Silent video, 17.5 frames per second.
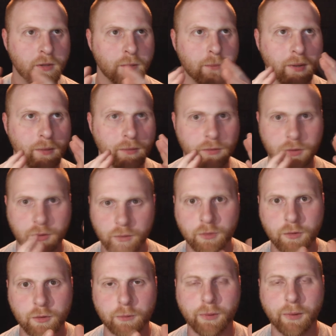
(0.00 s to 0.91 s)
but about
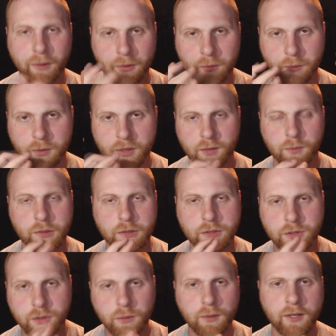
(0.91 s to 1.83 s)
YouTube, about what I
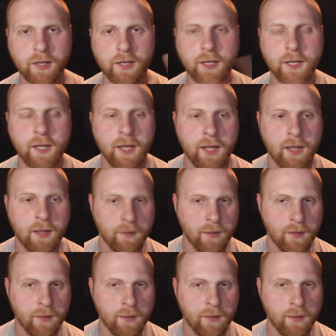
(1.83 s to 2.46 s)
was doing,